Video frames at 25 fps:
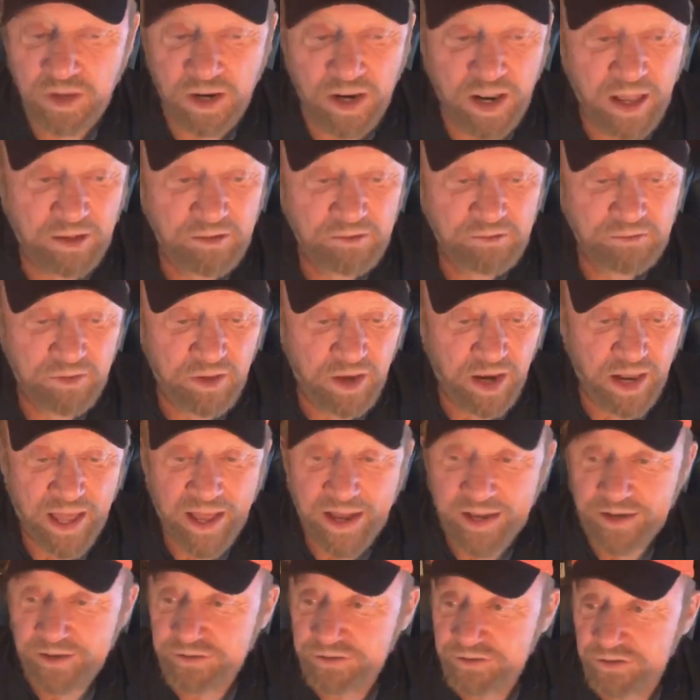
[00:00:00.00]
The
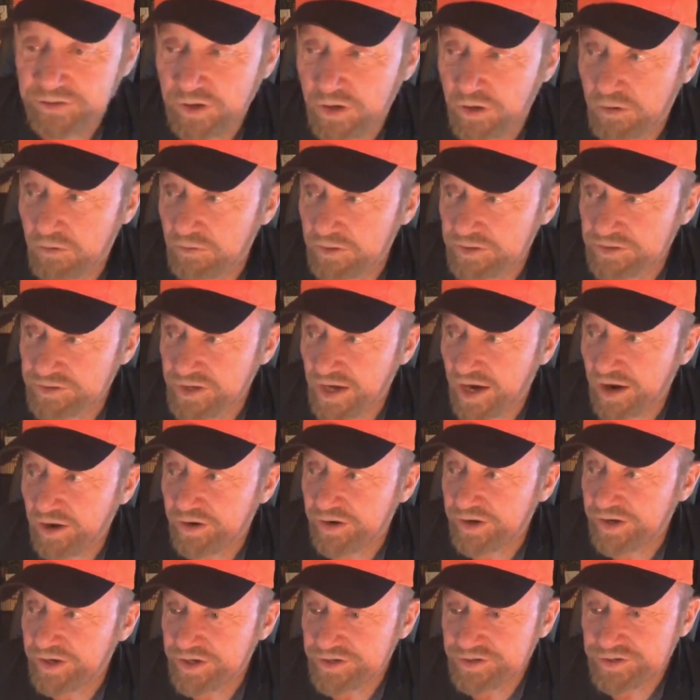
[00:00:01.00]
lights, you know, is the air
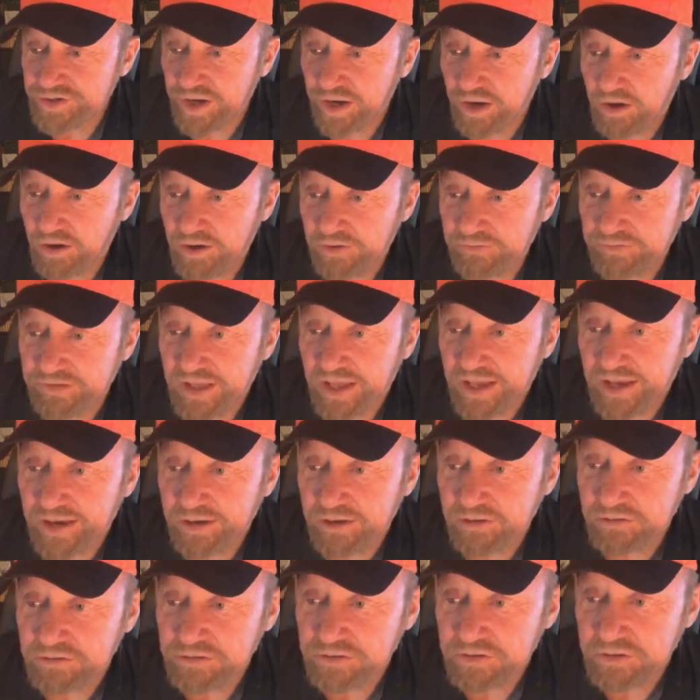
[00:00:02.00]
conditioning, everything
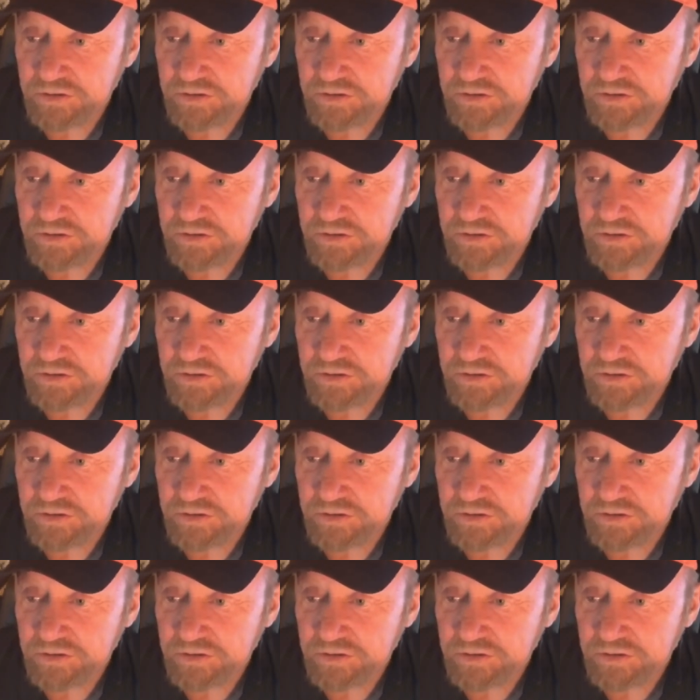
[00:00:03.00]
else?